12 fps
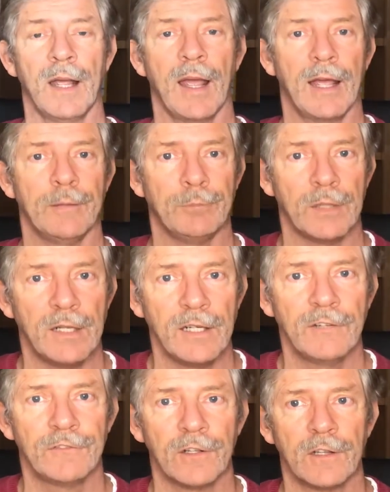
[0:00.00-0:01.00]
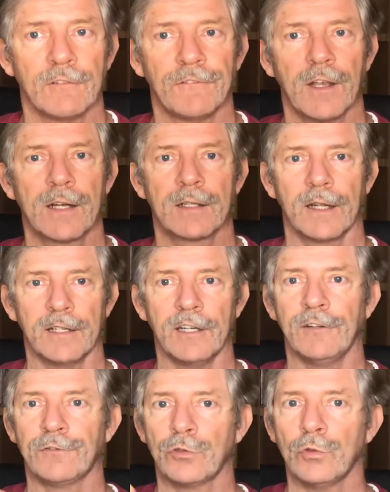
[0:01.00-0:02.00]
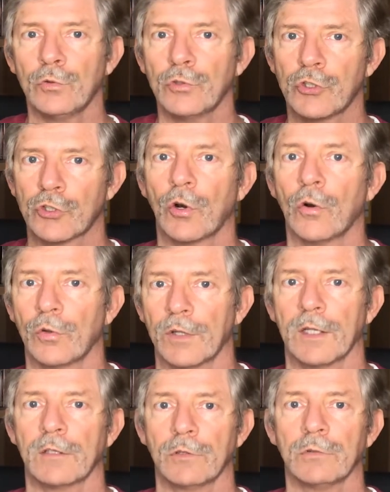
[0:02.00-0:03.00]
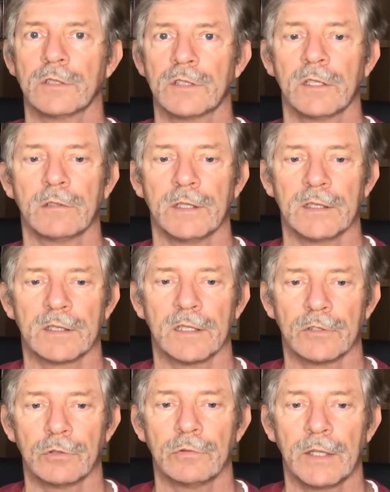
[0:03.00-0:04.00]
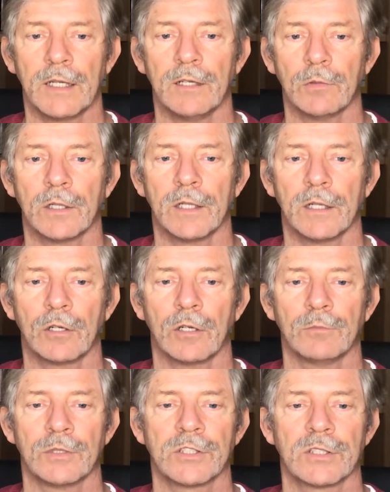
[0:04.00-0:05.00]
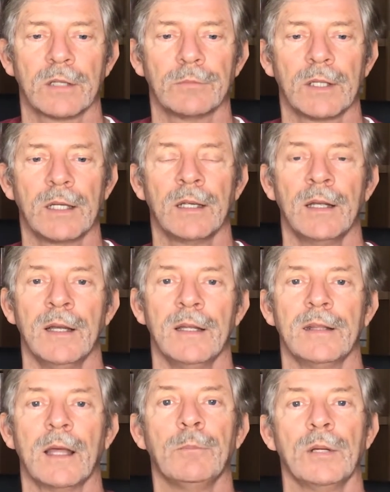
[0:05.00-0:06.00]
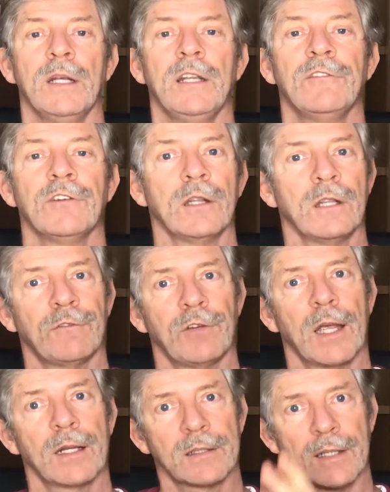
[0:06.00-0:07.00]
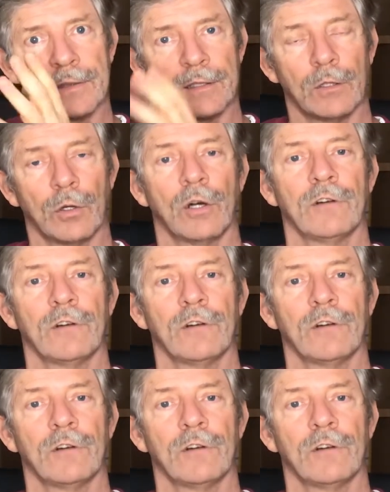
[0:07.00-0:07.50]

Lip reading: and believe in the fact that if you show that you're serious, that you really want to accomplish something, then believe in the fact that the law